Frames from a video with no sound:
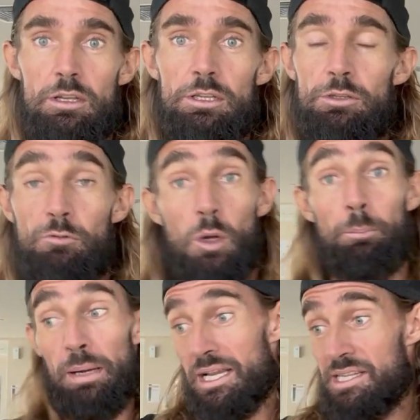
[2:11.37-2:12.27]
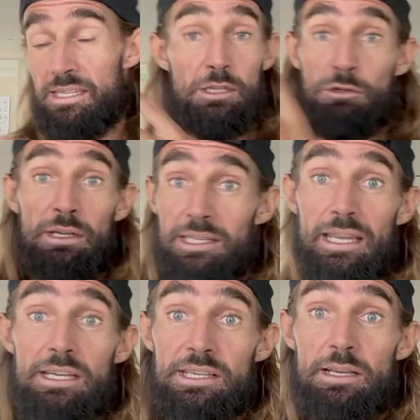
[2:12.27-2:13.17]
You've gone past trying to
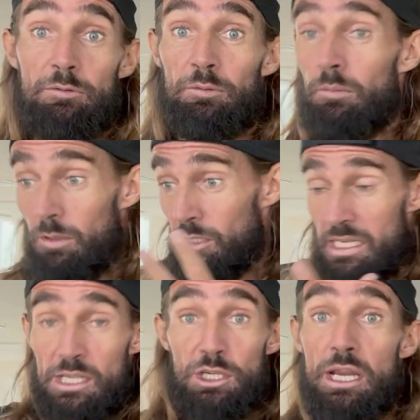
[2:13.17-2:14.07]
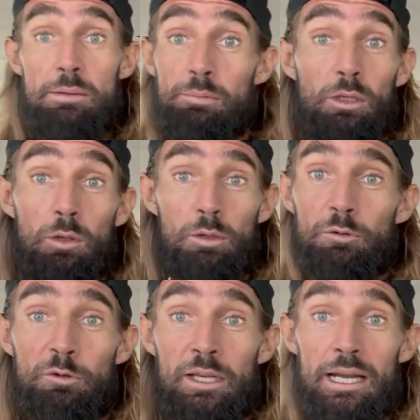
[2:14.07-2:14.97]
get yourself in shape to look good
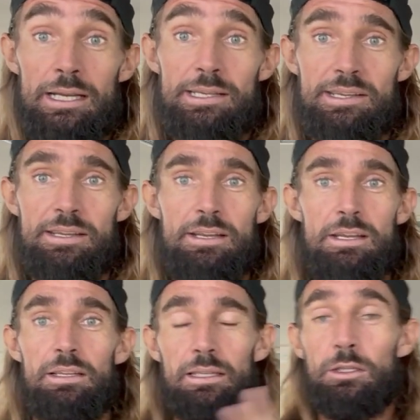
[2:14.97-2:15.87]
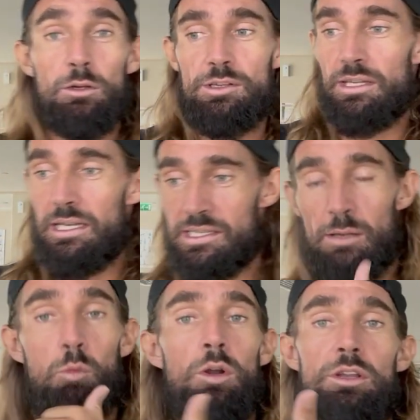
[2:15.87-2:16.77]
for guys. Like girls and guys, they
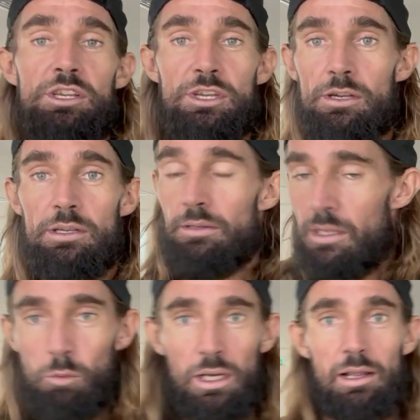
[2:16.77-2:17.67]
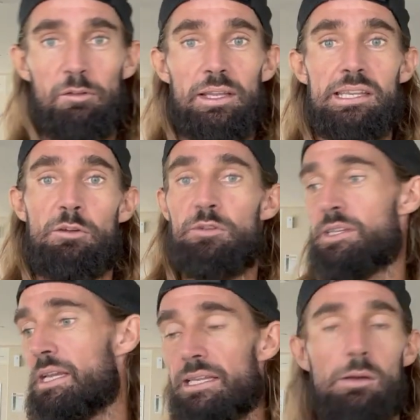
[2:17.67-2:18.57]
want an athletic
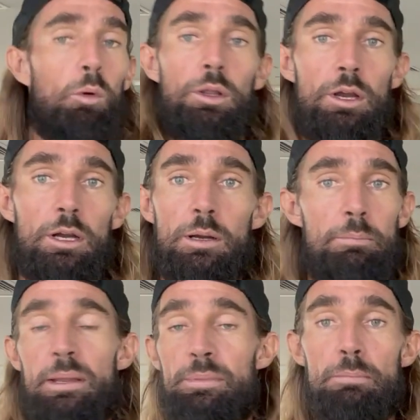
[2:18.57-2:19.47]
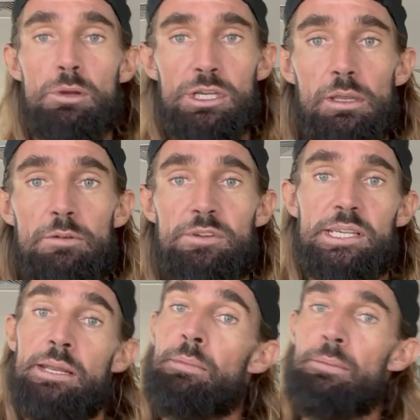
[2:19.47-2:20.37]
physique, they want maybe a muscular
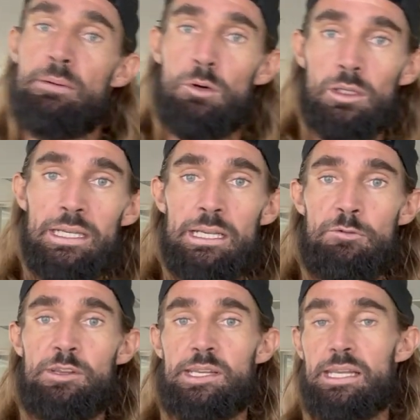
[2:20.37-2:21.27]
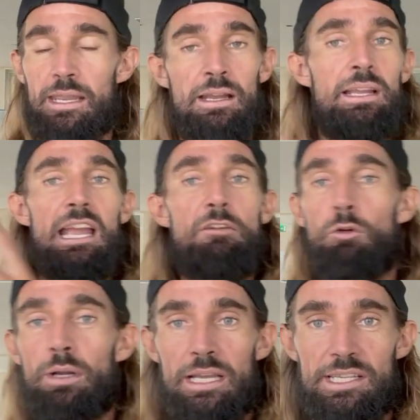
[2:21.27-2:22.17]
physique, maybe a more leaner physique.
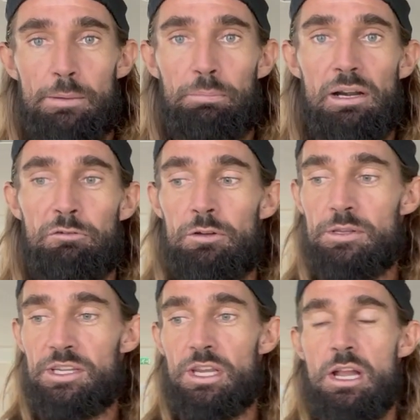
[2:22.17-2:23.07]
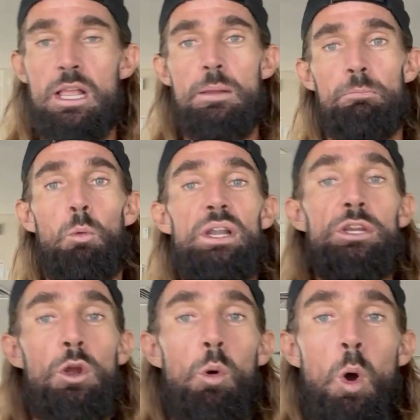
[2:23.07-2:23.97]
Everyone has their preference. But when you
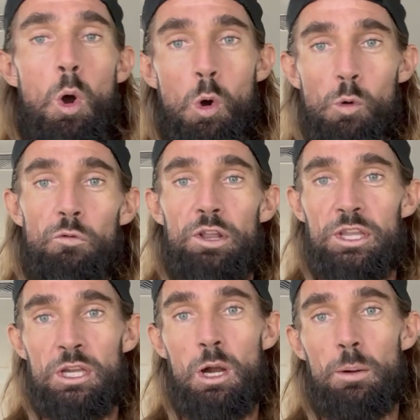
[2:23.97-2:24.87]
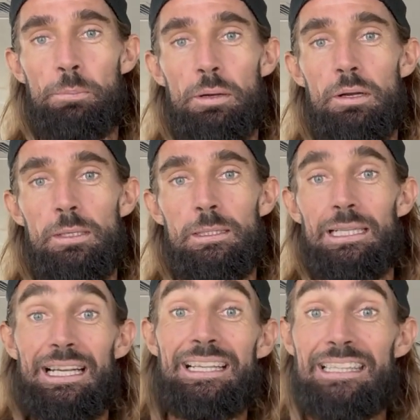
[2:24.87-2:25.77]
go over the top,
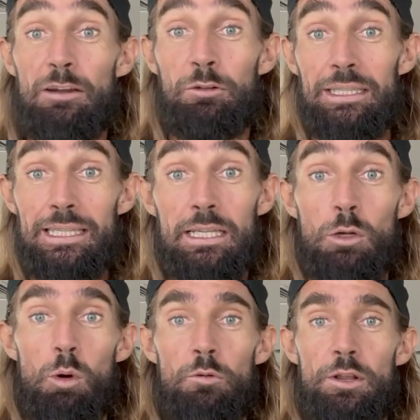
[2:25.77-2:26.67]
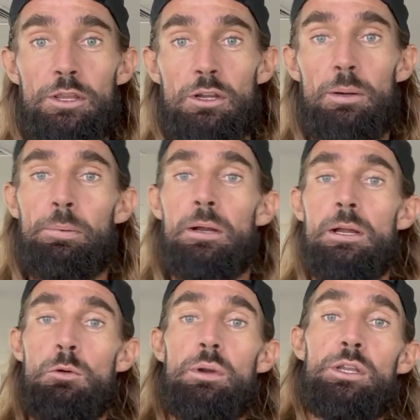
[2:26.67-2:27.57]
and I definitely did go over the top,
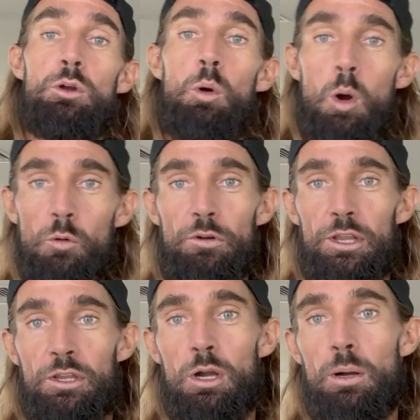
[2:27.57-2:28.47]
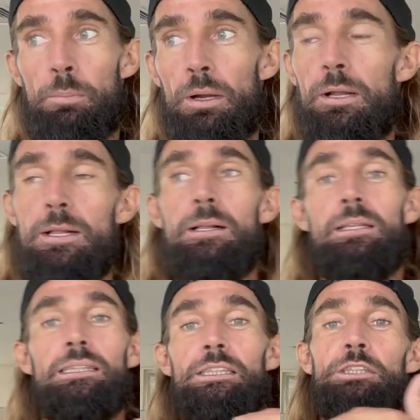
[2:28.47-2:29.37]
when you go over the top,
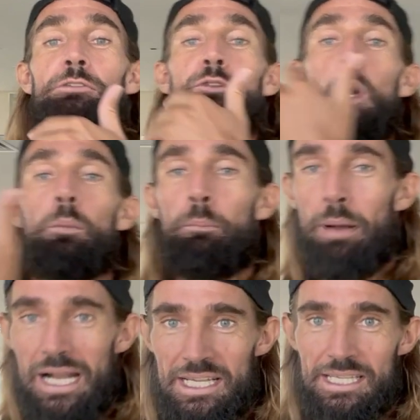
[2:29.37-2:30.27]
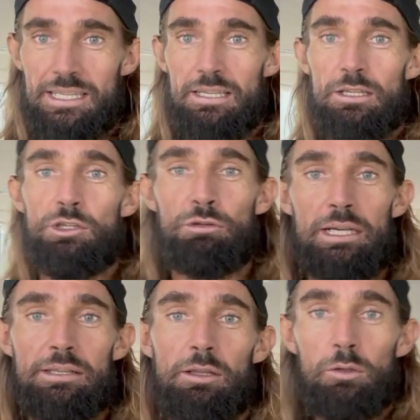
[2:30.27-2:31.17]
you've gone past
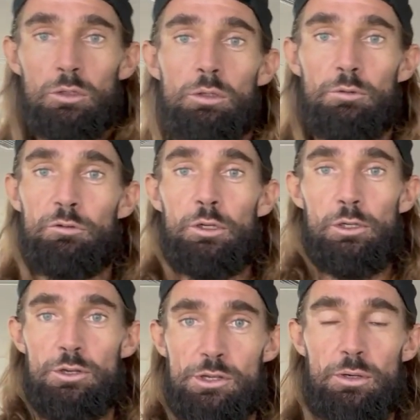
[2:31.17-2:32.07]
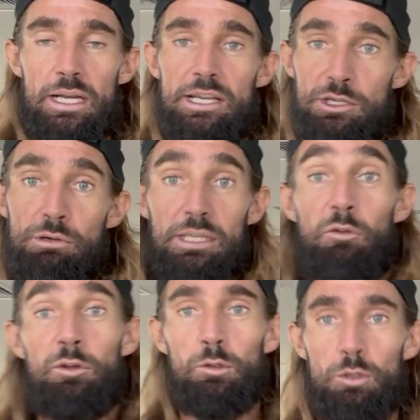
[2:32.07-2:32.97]
trying to look good for girls or guys, trying to
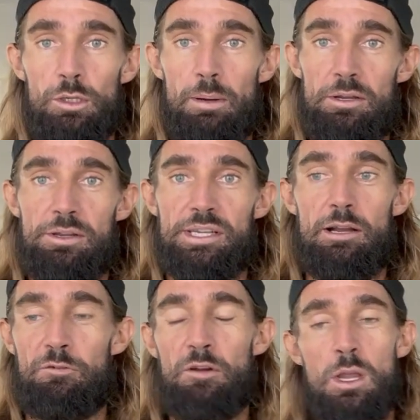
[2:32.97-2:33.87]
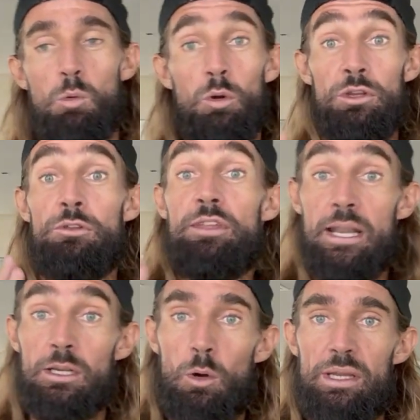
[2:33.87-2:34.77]
feel good about yourself. What you
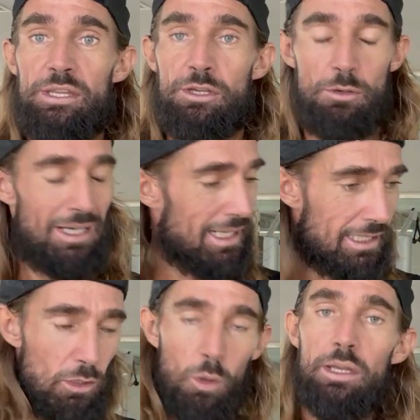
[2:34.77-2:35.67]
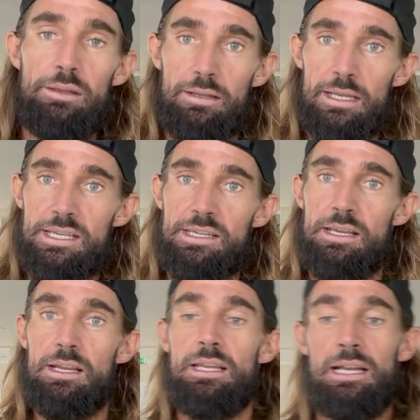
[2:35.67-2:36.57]
then go into, and I got into this,
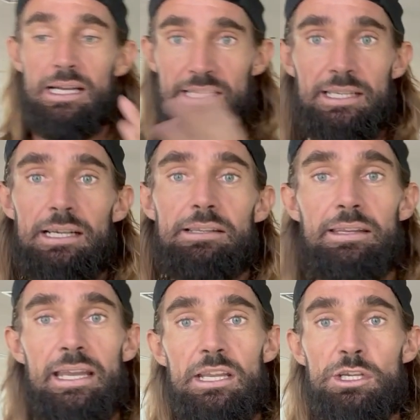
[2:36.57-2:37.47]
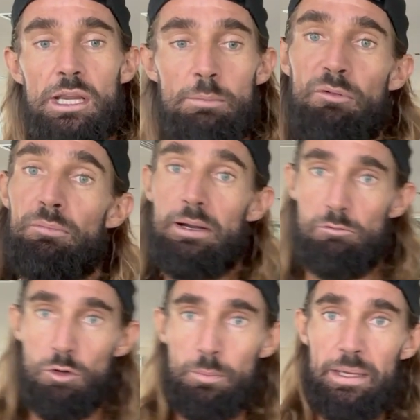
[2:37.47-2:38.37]
I started to get in shape for my
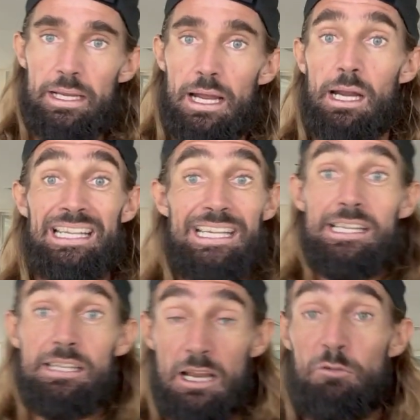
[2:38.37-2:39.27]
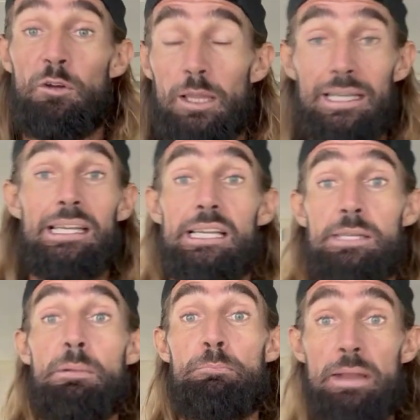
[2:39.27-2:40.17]
rugby. I felt I needed to
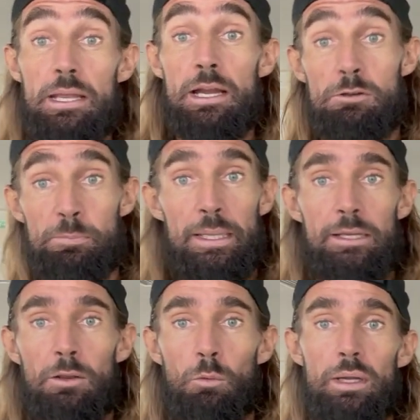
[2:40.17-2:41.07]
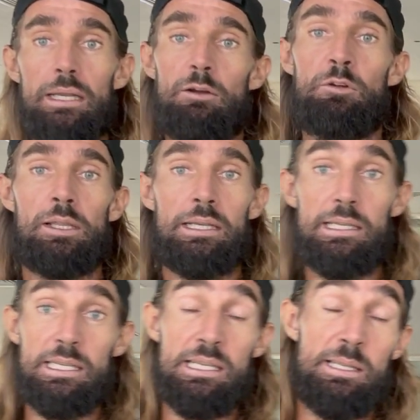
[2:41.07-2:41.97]
be bigger. I was playing on the wing. I felt I
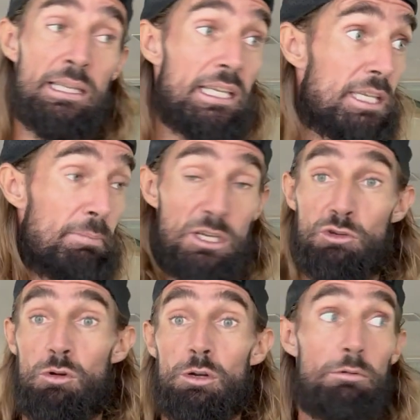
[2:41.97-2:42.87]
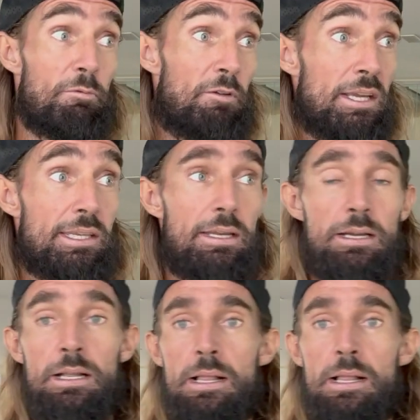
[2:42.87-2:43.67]
needed to be stronger and faster.